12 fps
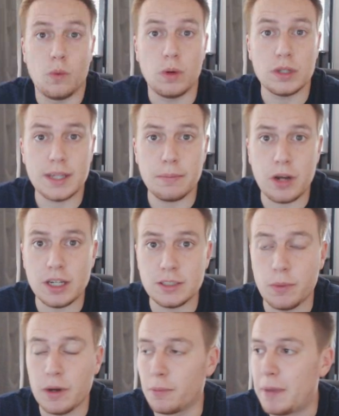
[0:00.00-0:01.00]
What's up
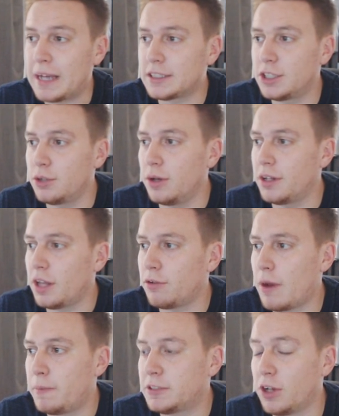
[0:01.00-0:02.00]
guys, and welcome back to
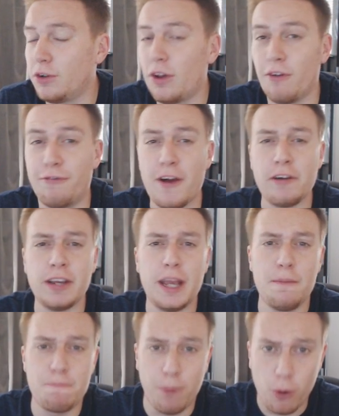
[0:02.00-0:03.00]
another episode, a
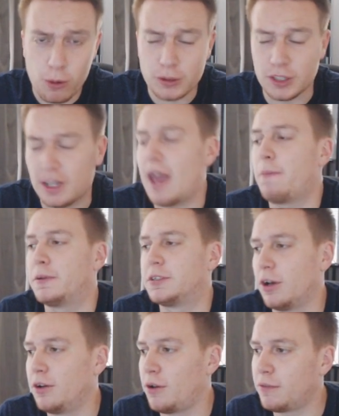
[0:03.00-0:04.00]
very important
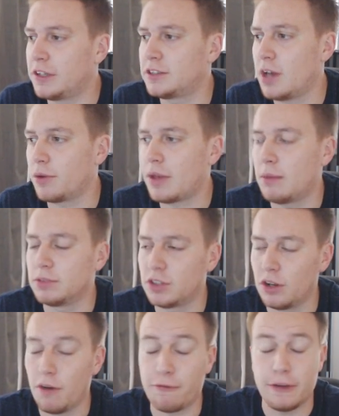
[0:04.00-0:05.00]
episode of this
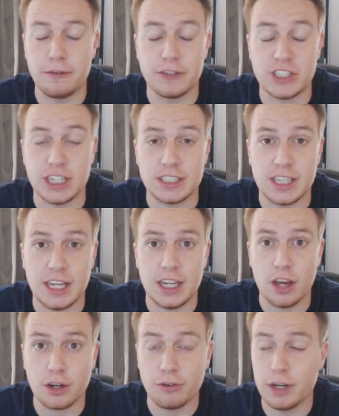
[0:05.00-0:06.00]
Southampton FIFA
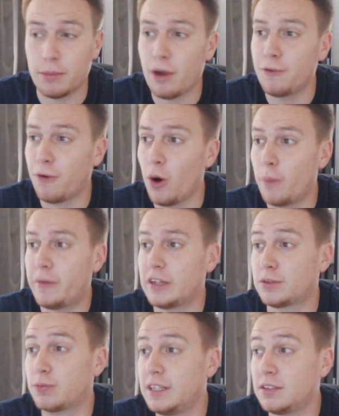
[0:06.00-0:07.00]
16 career mode. For
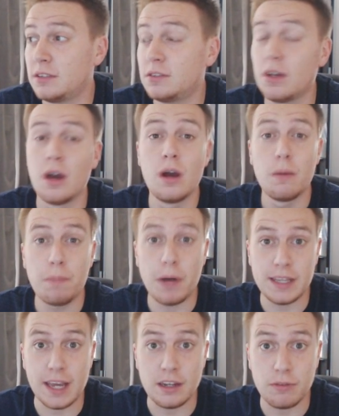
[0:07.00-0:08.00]
obvious reasons,
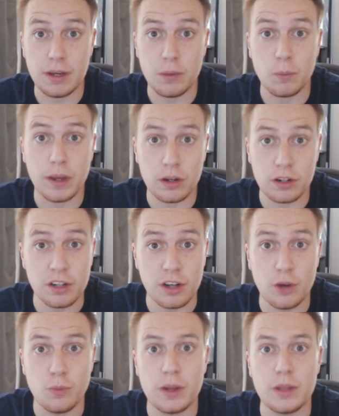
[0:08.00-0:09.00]
by the end of it we are going to
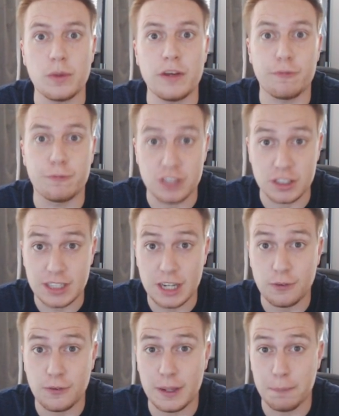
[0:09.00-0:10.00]
know whether we have
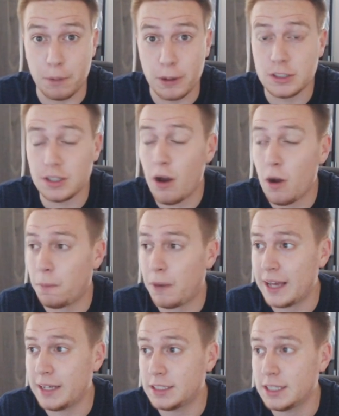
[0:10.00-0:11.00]
successfully booked our
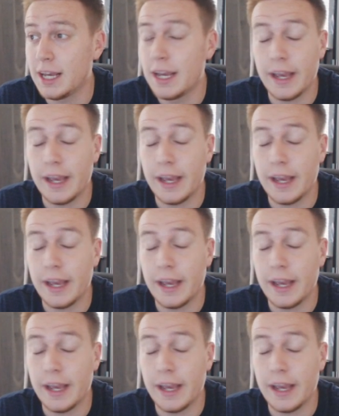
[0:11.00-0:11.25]
place